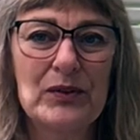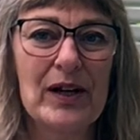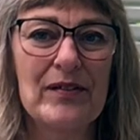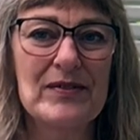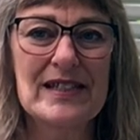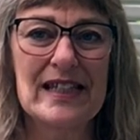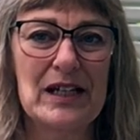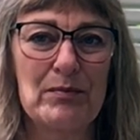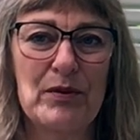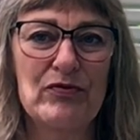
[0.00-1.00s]
you have
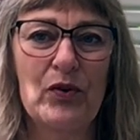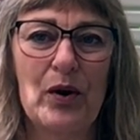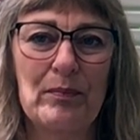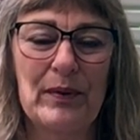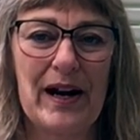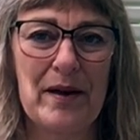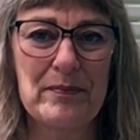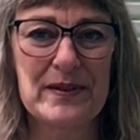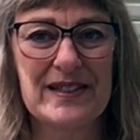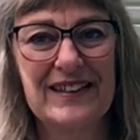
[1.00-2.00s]
seen before
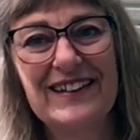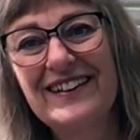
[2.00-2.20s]
perhaps.